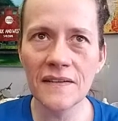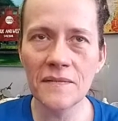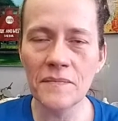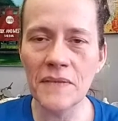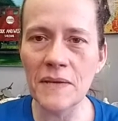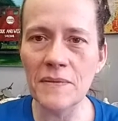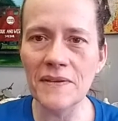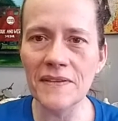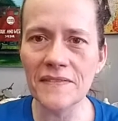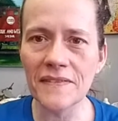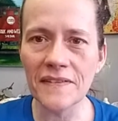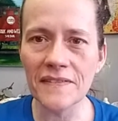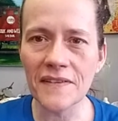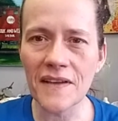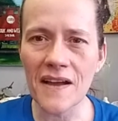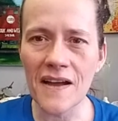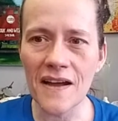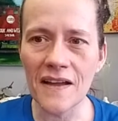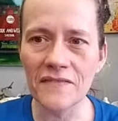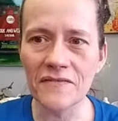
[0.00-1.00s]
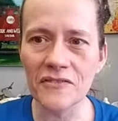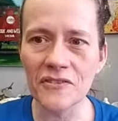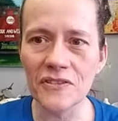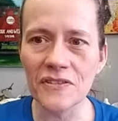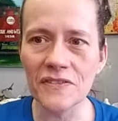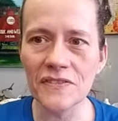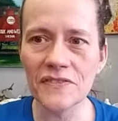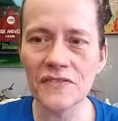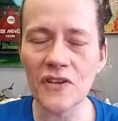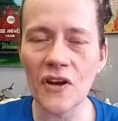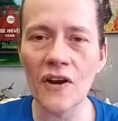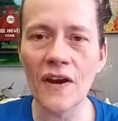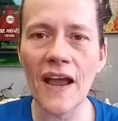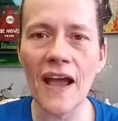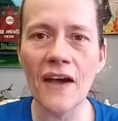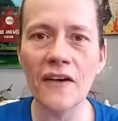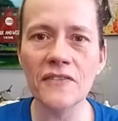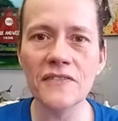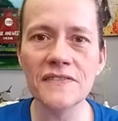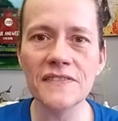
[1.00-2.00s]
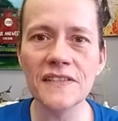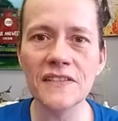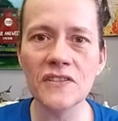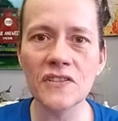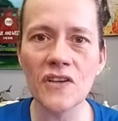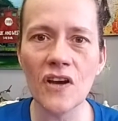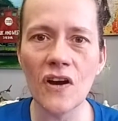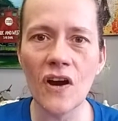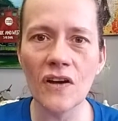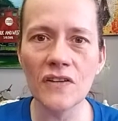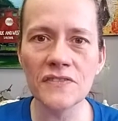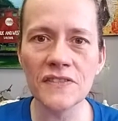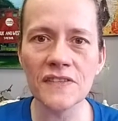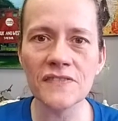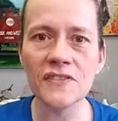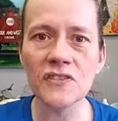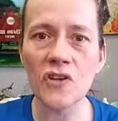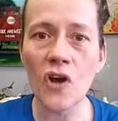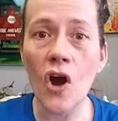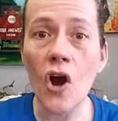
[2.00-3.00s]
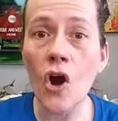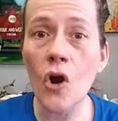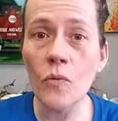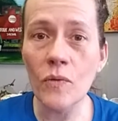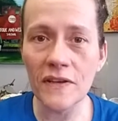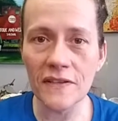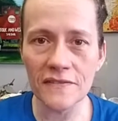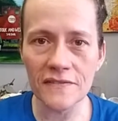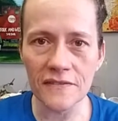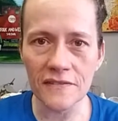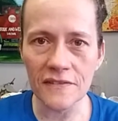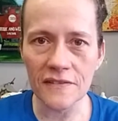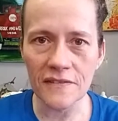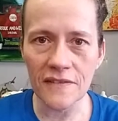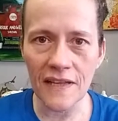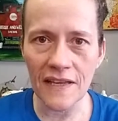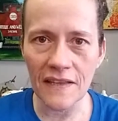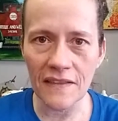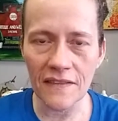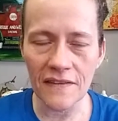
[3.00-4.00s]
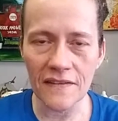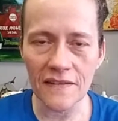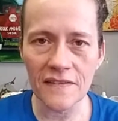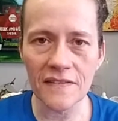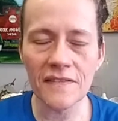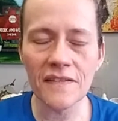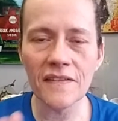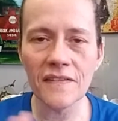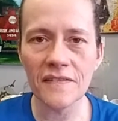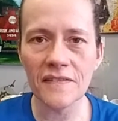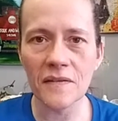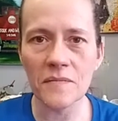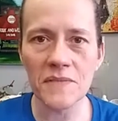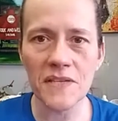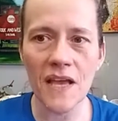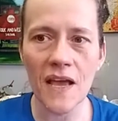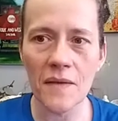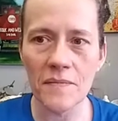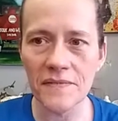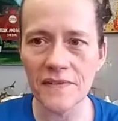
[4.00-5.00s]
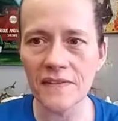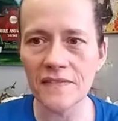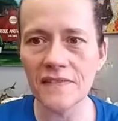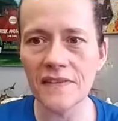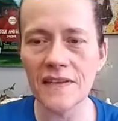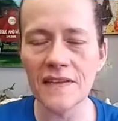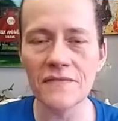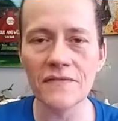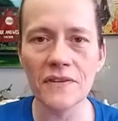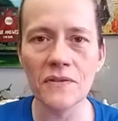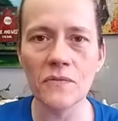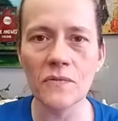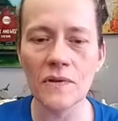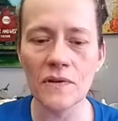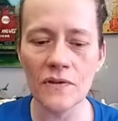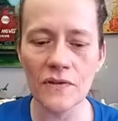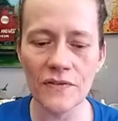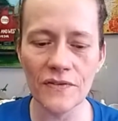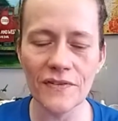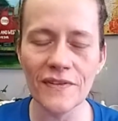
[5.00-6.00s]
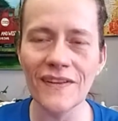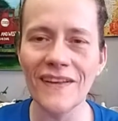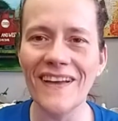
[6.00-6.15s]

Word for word: Maybe it says Converse. Our house didn't doesn't always look like this. Sometimes it's even worse.